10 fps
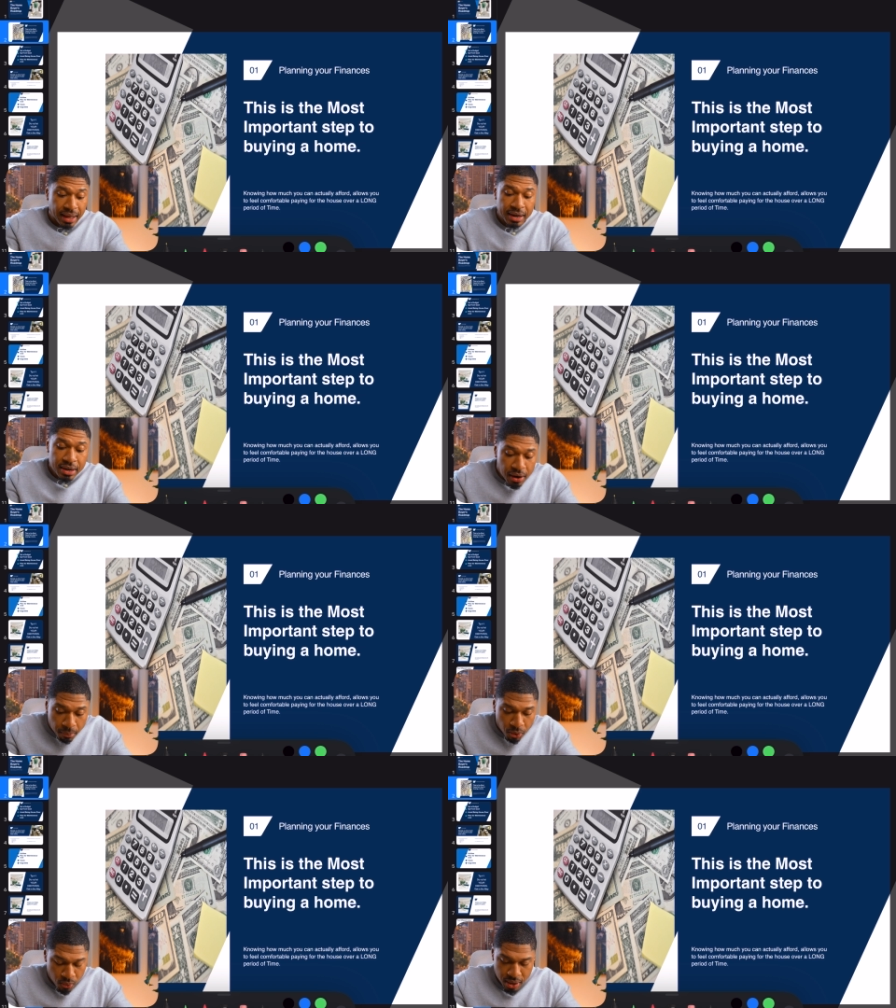
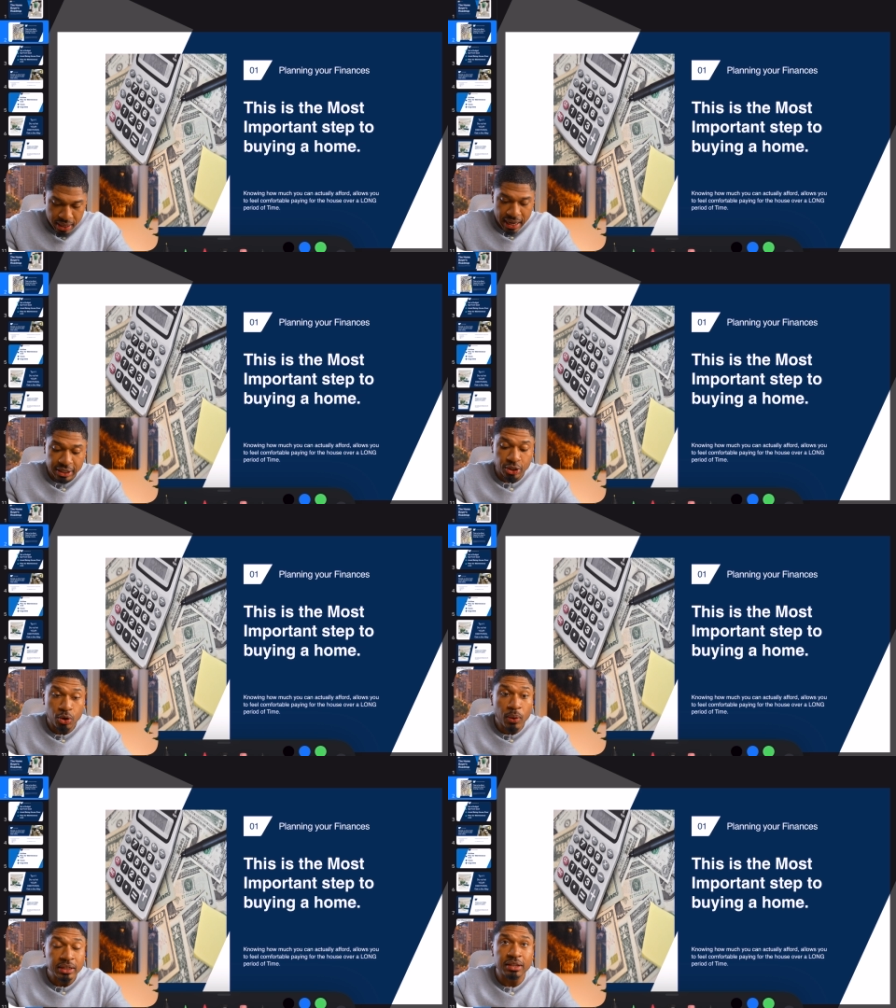Number one is
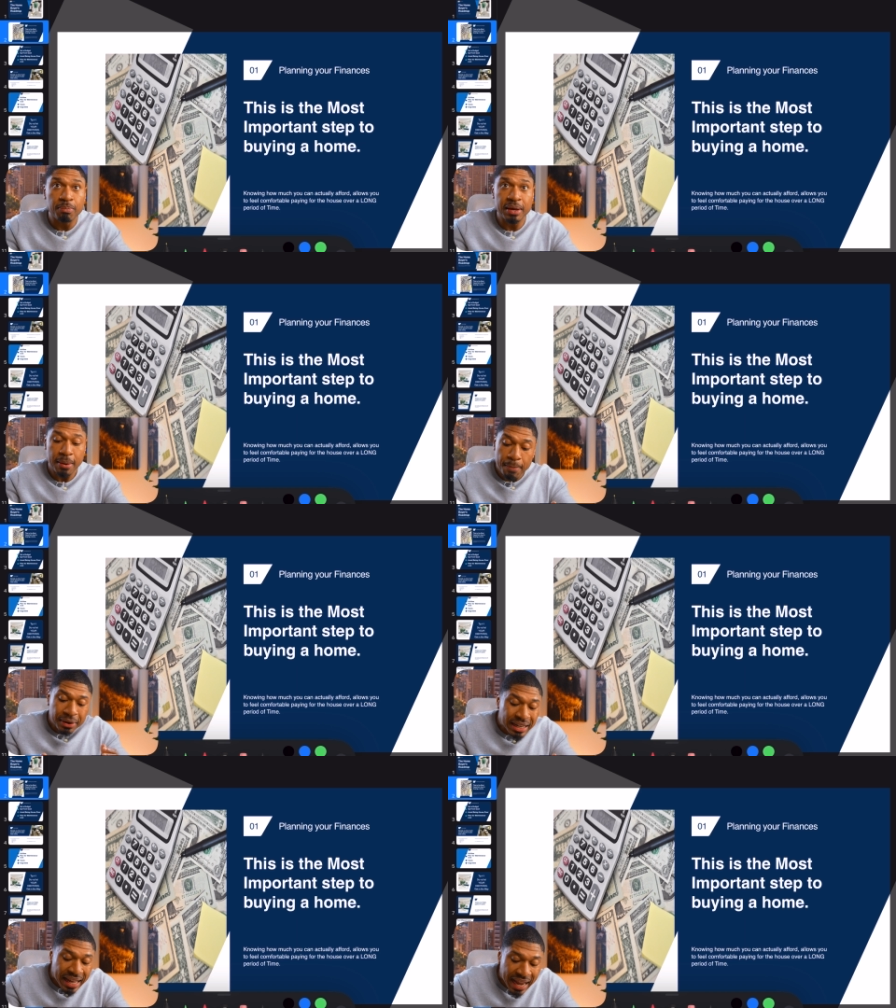going to be
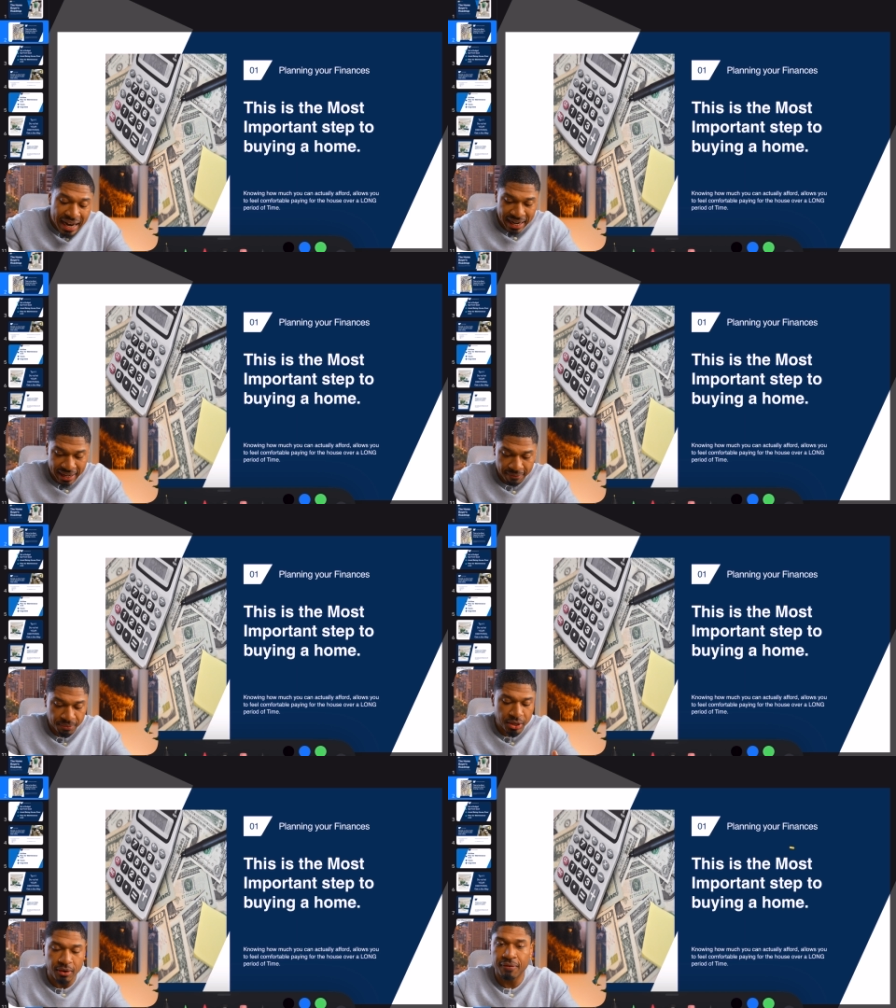planning
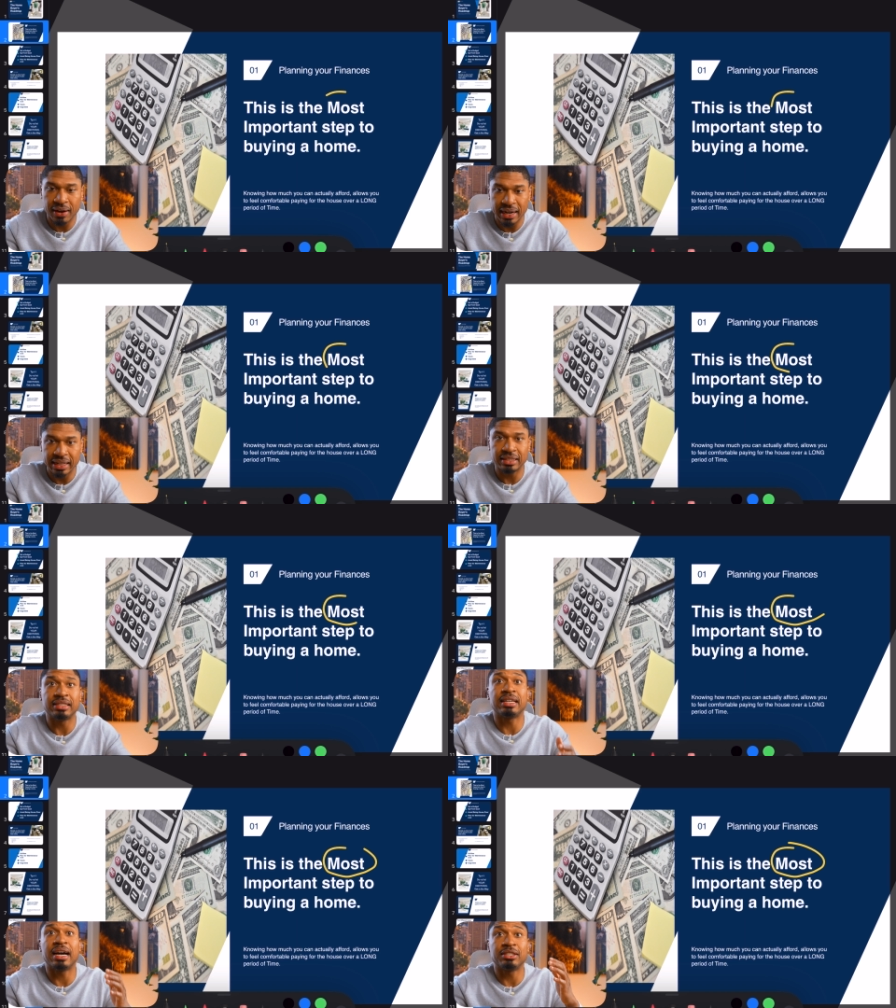your
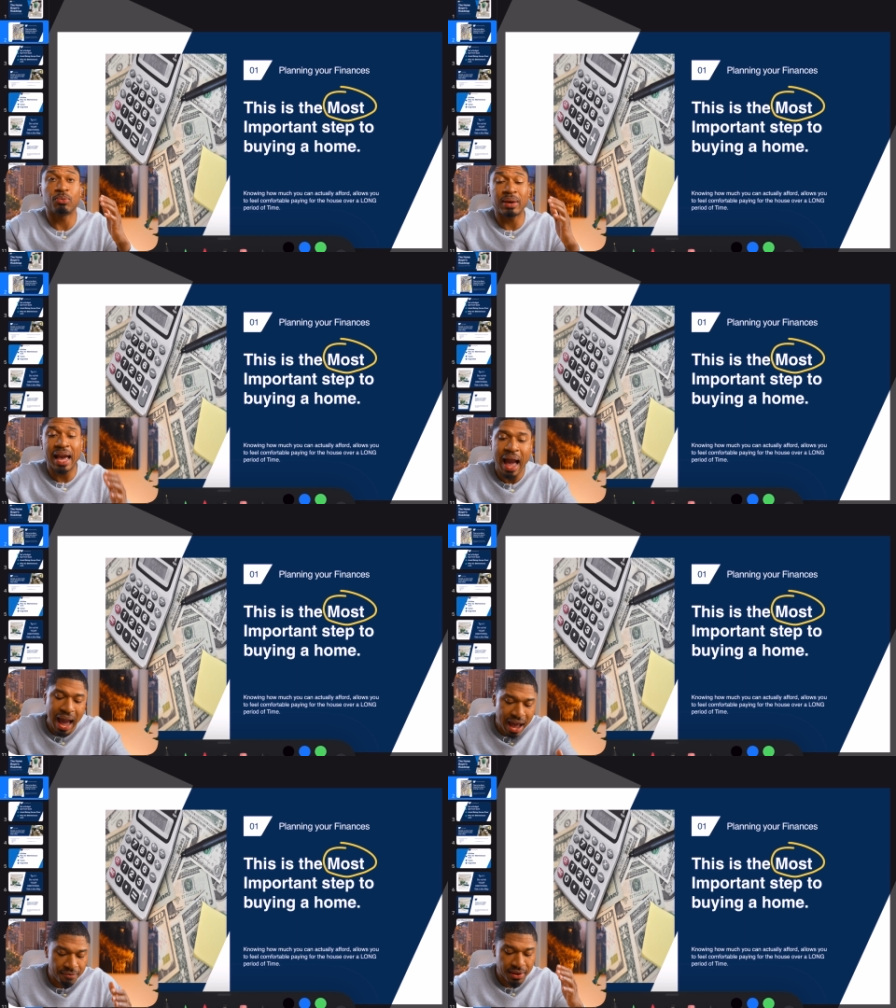finances. Guys, we
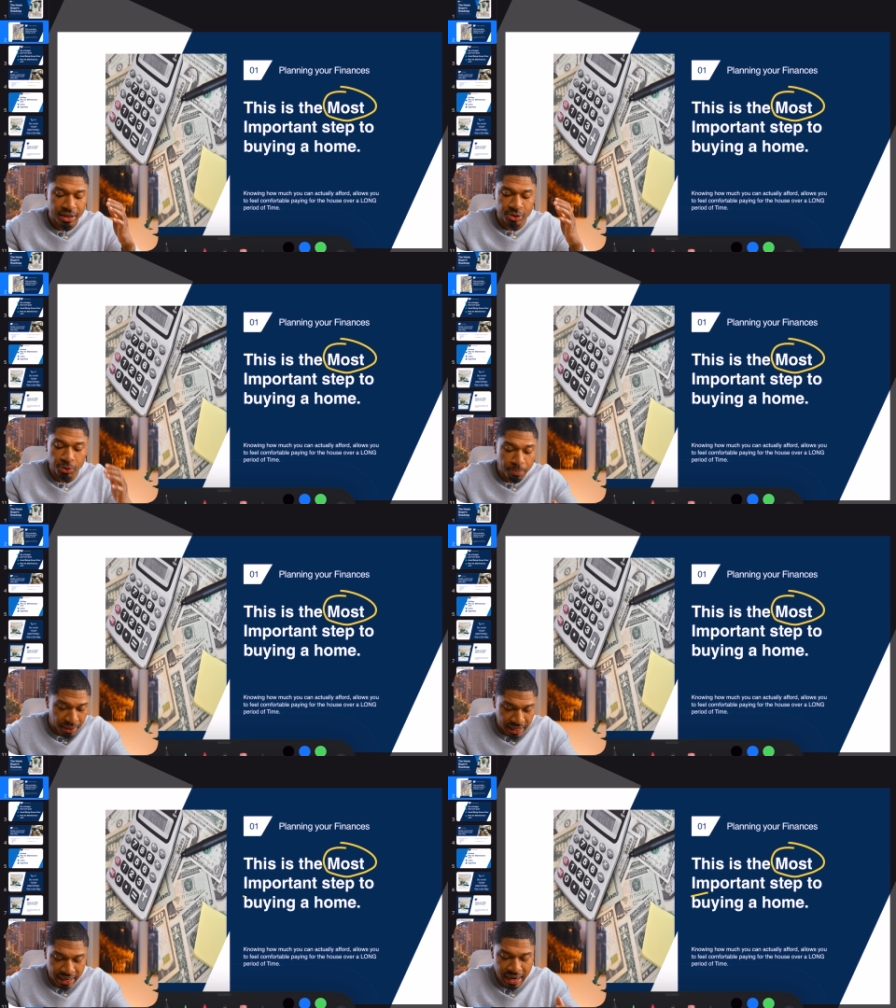have to
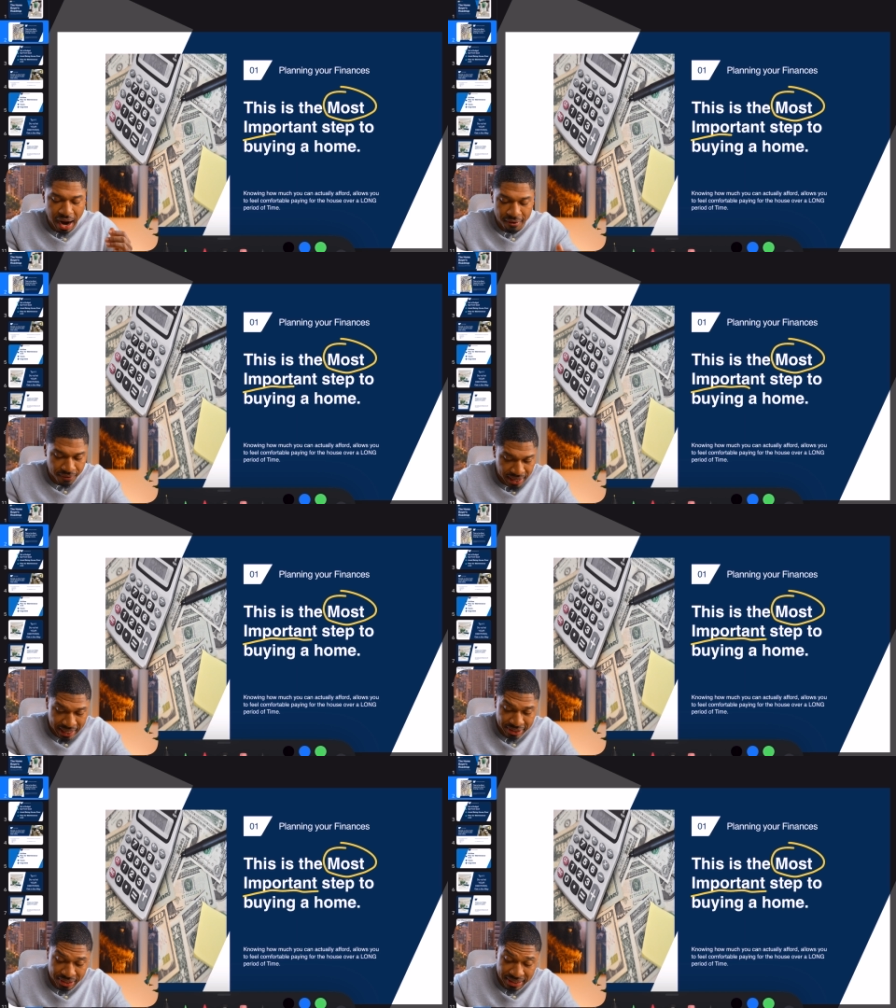plan our
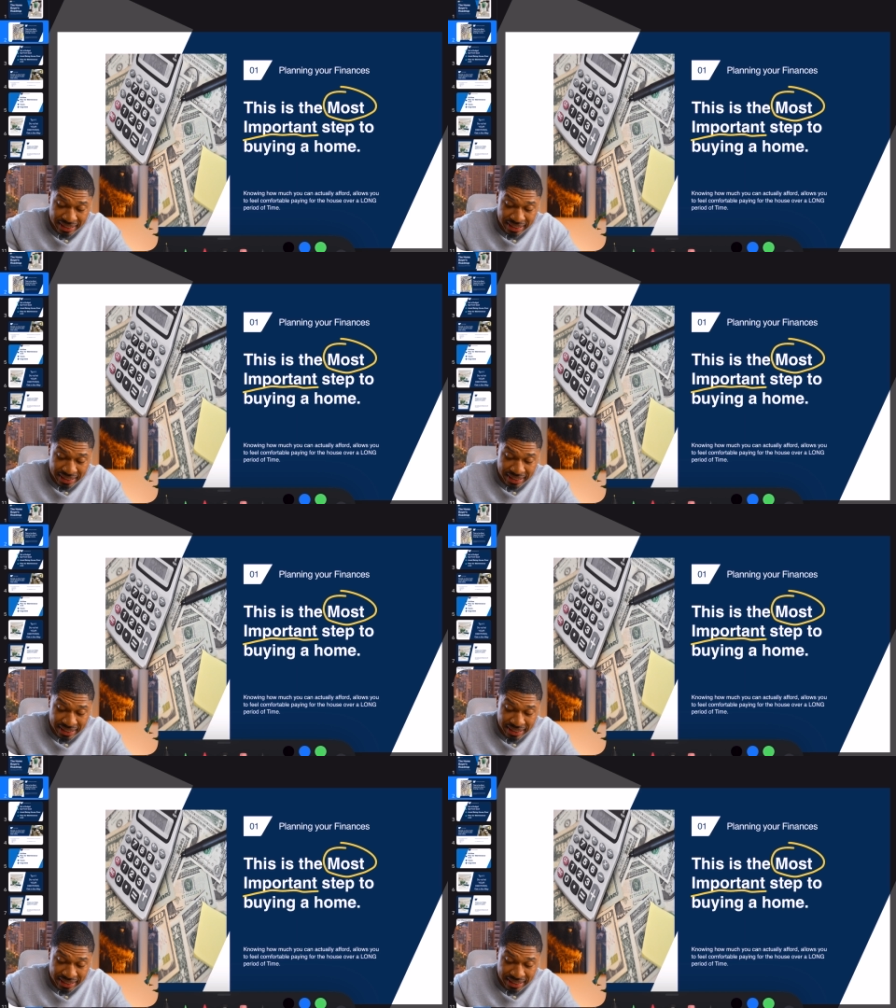finances.